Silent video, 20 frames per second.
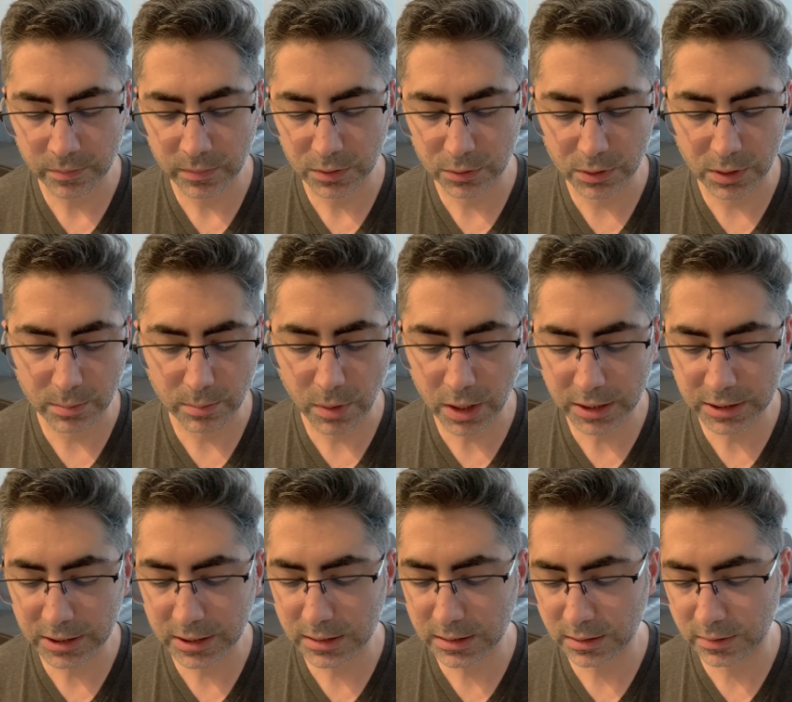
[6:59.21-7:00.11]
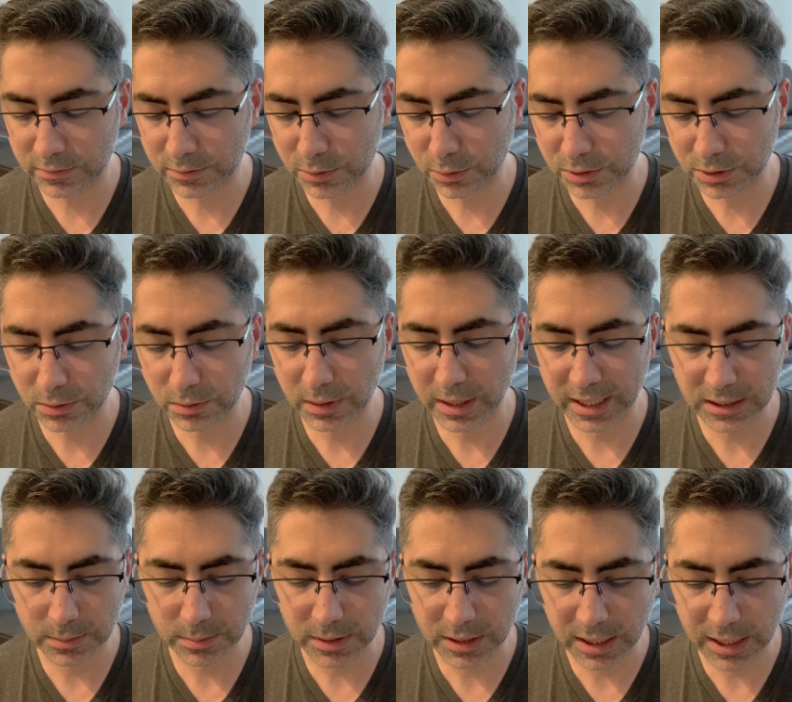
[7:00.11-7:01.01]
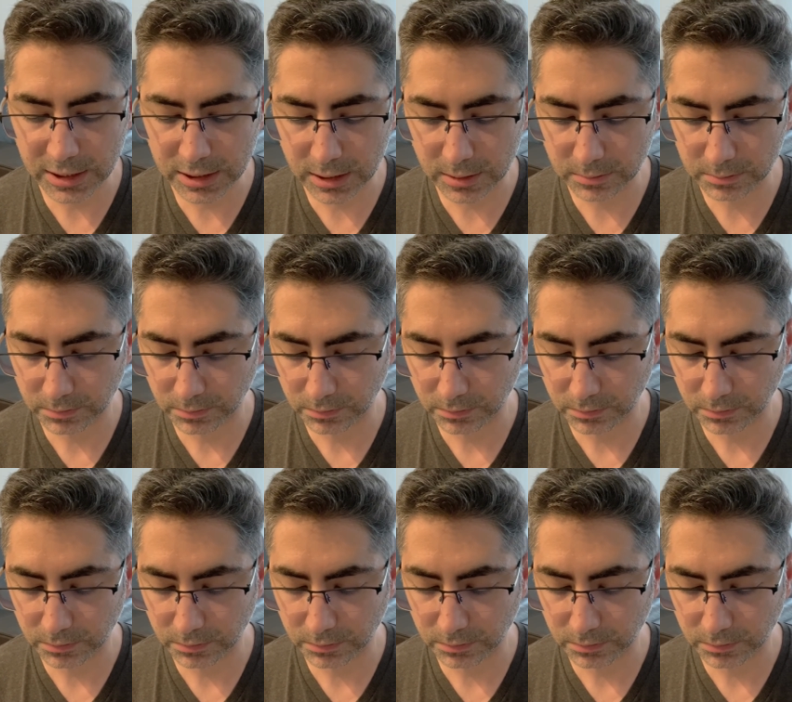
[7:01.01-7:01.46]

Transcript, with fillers: to the margins of social explanation.